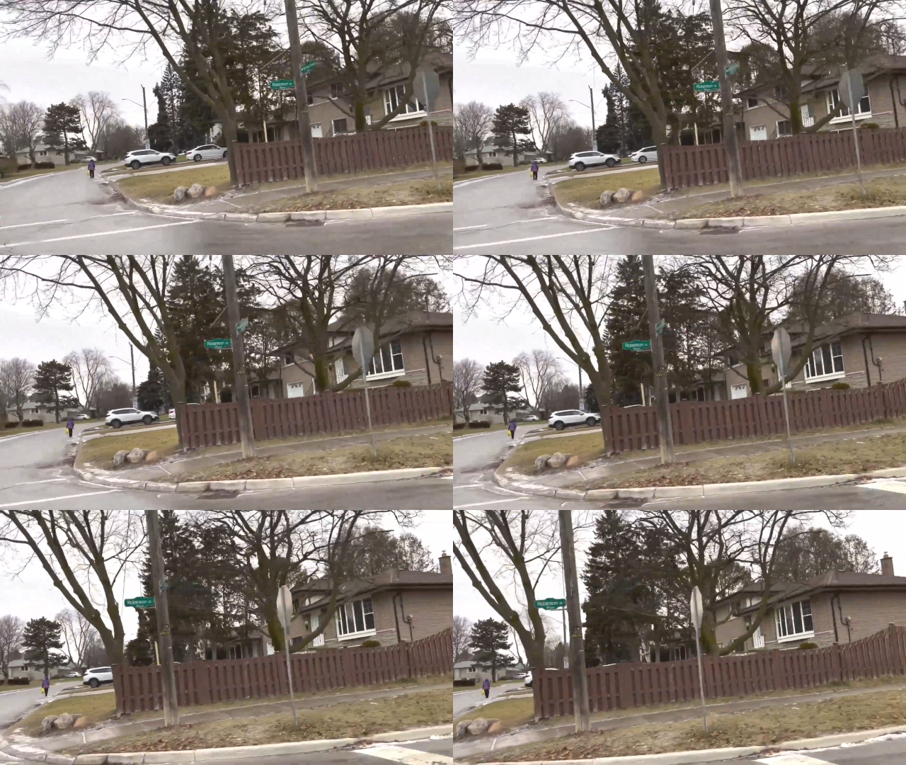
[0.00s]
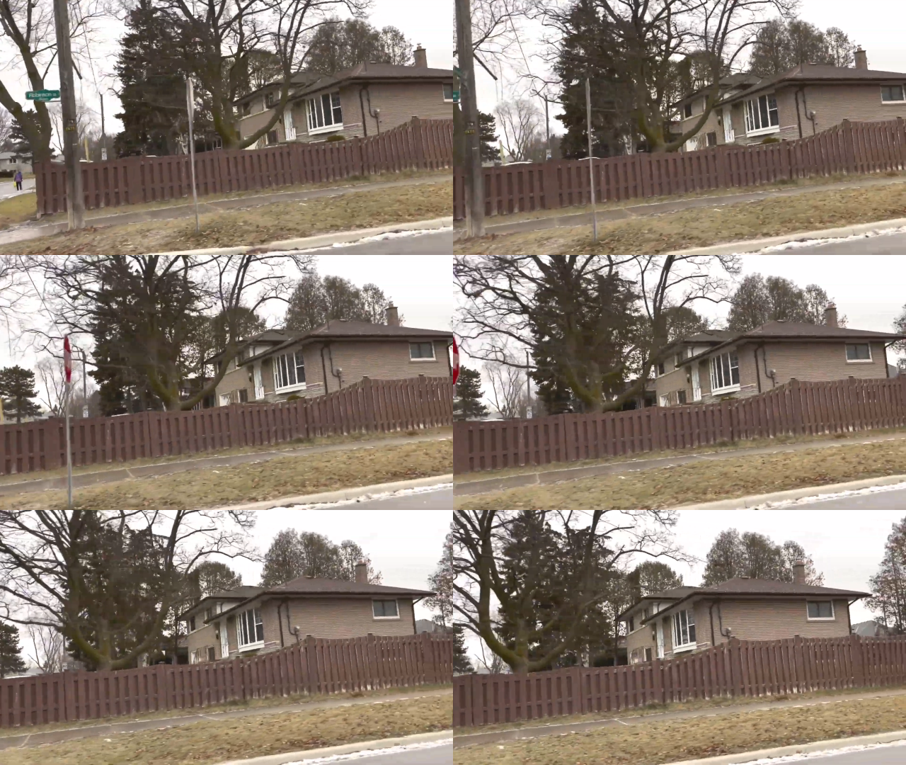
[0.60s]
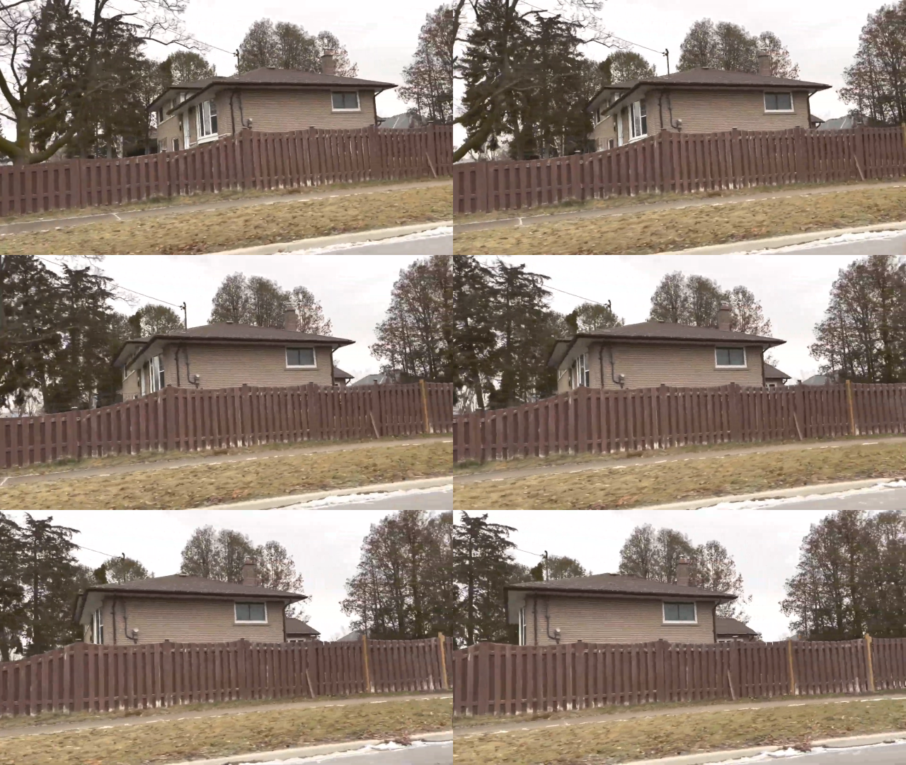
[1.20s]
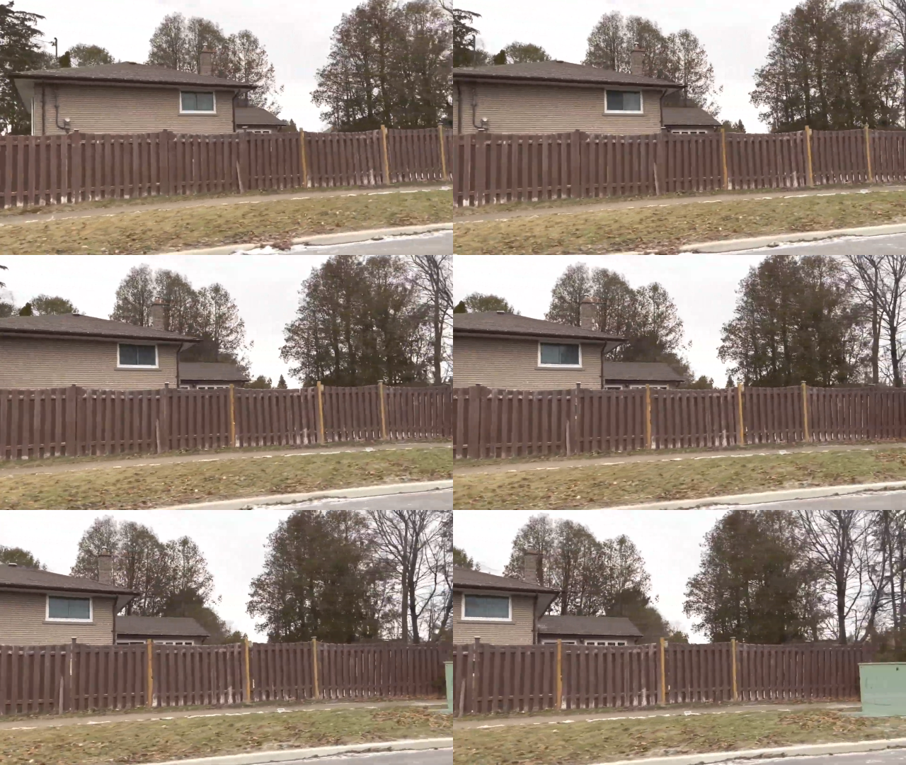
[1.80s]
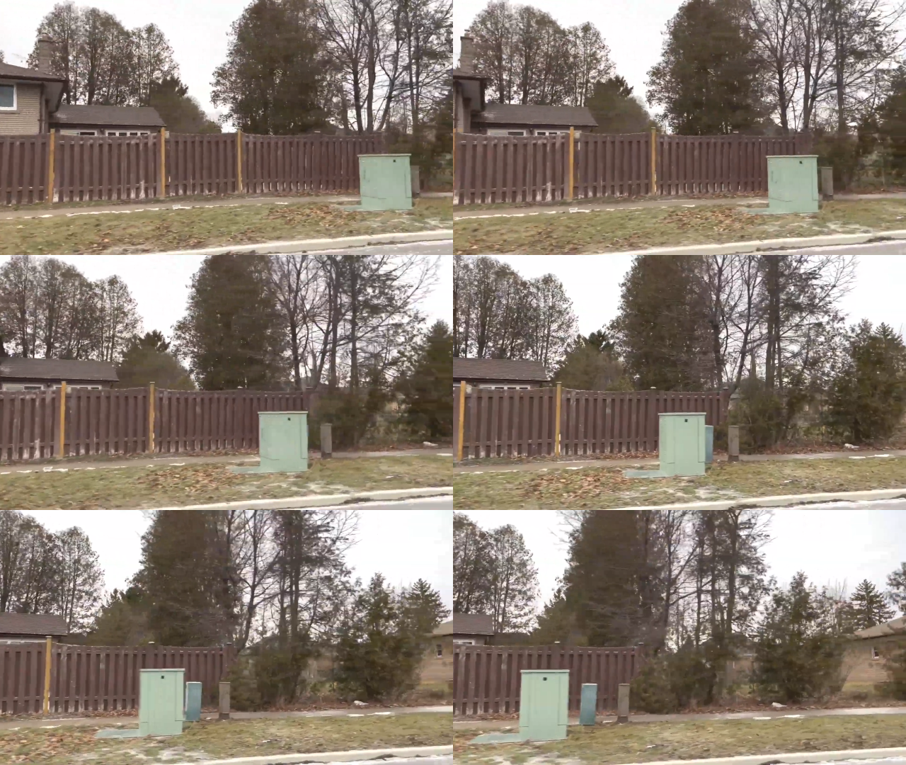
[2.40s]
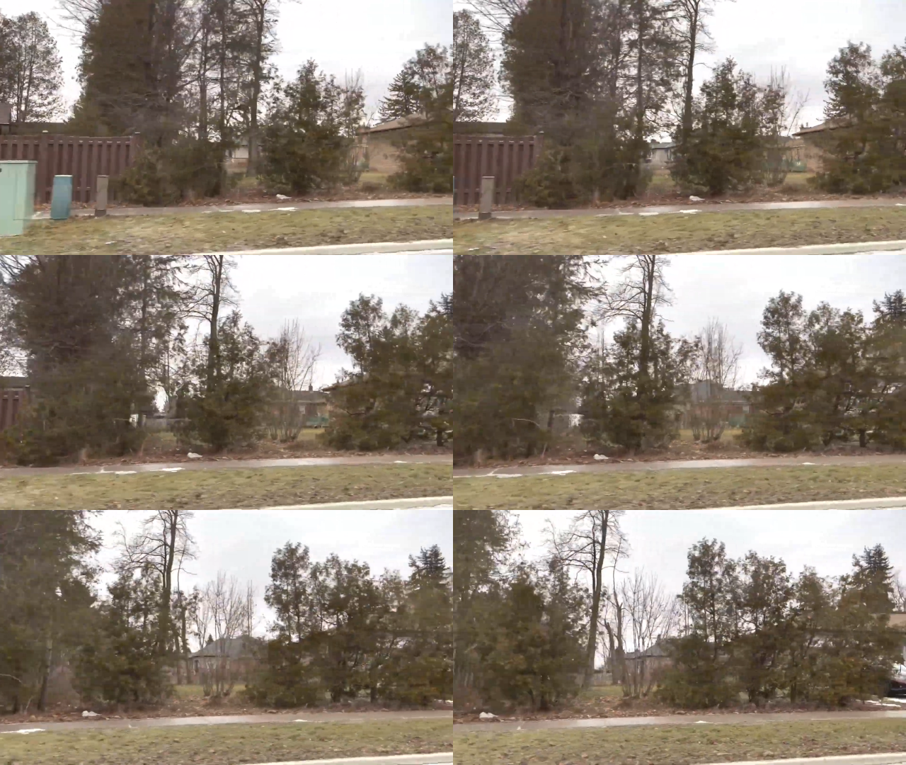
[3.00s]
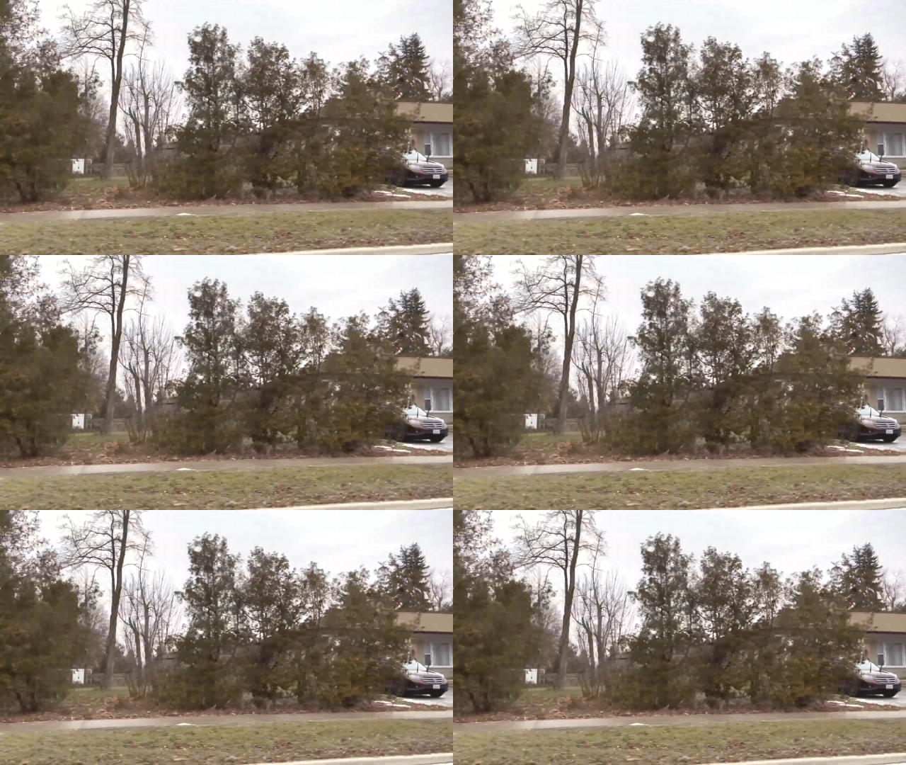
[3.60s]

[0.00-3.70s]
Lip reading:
No face is visible, so there are no lips to read.